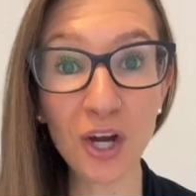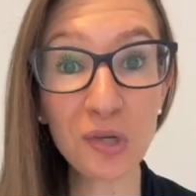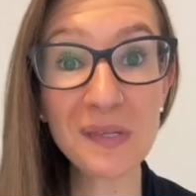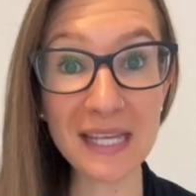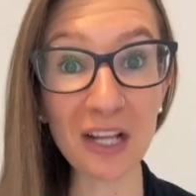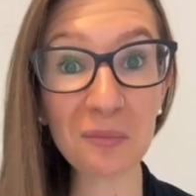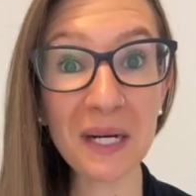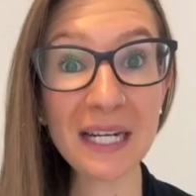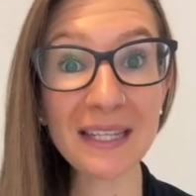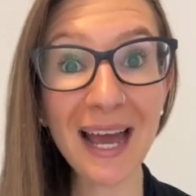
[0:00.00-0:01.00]
Are you
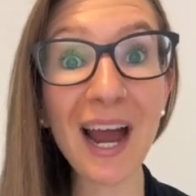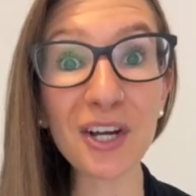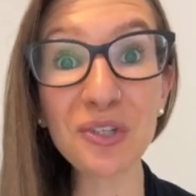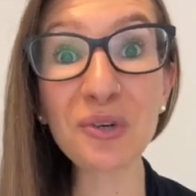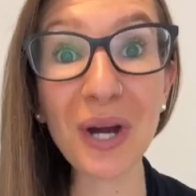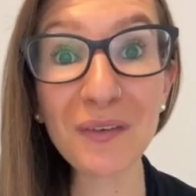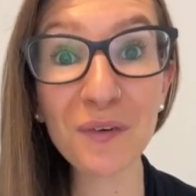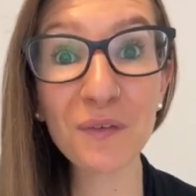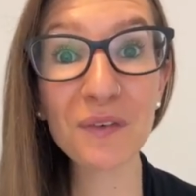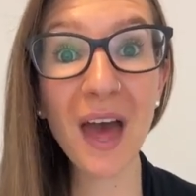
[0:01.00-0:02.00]
celebrating that? Are you
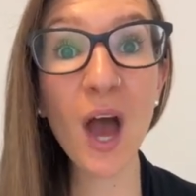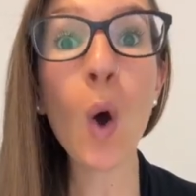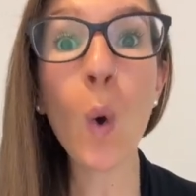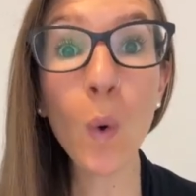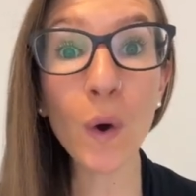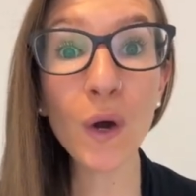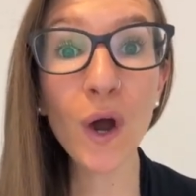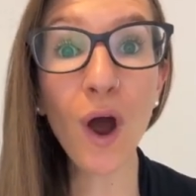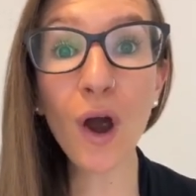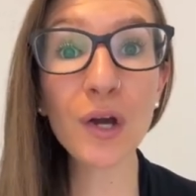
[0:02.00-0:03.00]
grateful for that?
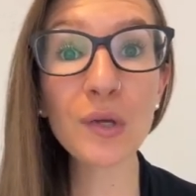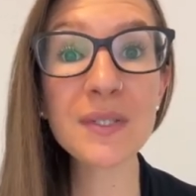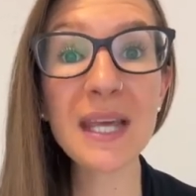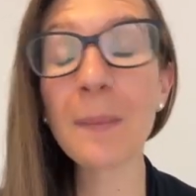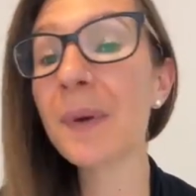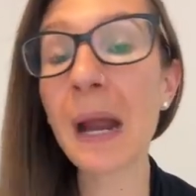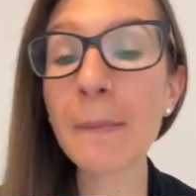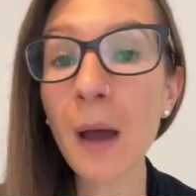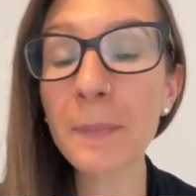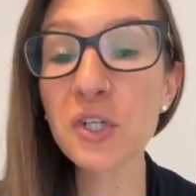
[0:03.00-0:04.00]
Or are you saying, but
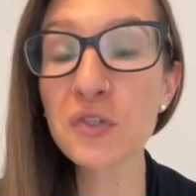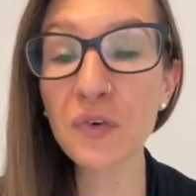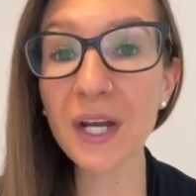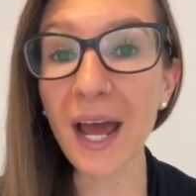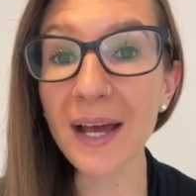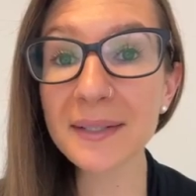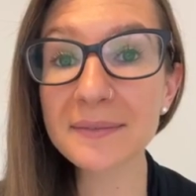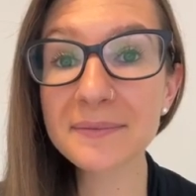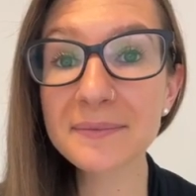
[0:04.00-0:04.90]
I'm not binge free yet?